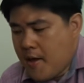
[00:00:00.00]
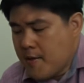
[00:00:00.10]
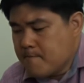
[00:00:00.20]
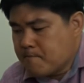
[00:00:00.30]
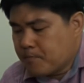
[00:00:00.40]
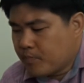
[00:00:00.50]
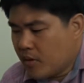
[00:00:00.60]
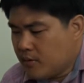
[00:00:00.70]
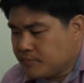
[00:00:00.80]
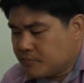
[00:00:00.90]
And
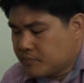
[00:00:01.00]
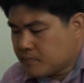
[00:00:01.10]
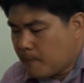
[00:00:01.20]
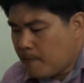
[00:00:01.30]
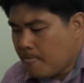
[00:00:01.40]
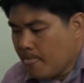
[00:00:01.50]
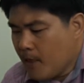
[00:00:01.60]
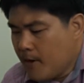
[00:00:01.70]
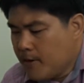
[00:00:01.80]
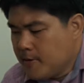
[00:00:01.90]

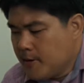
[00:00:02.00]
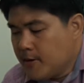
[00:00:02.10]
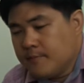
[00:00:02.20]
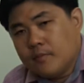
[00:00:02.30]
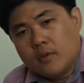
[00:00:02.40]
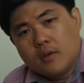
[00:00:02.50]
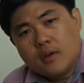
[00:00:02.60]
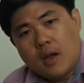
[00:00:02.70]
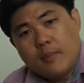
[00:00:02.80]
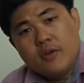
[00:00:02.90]
and uh,
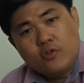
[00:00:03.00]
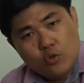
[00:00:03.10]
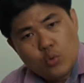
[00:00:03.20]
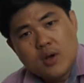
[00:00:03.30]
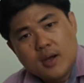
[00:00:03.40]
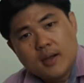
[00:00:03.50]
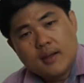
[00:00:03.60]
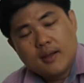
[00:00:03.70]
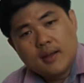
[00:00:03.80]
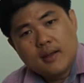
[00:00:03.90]
coming to work,
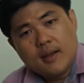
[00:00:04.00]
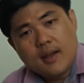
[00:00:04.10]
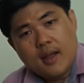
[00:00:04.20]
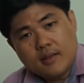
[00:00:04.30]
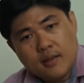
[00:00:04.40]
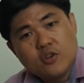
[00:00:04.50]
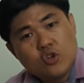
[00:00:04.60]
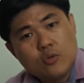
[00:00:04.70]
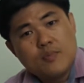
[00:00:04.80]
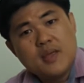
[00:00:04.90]
I think,
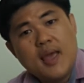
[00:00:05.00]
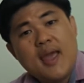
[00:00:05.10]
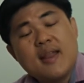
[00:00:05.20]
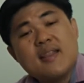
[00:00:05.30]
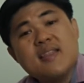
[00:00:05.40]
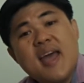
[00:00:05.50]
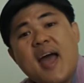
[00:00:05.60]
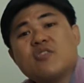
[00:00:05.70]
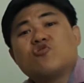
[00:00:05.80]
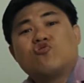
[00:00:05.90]
should be a
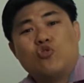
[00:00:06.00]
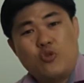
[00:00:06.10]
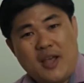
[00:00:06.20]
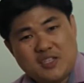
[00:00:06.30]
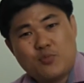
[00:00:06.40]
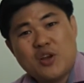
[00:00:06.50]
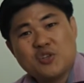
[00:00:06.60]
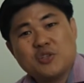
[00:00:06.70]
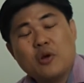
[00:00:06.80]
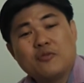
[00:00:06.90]
natural
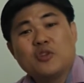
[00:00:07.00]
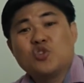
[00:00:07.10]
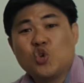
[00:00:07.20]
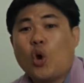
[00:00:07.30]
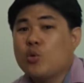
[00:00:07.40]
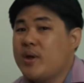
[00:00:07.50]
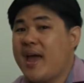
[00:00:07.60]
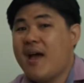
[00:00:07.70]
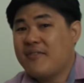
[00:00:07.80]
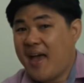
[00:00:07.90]
expression of the joy we
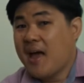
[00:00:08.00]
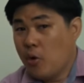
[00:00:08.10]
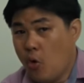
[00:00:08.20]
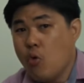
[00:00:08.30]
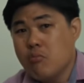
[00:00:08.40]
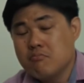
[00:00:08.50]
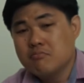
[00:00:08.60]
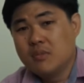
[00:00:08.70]
have at home.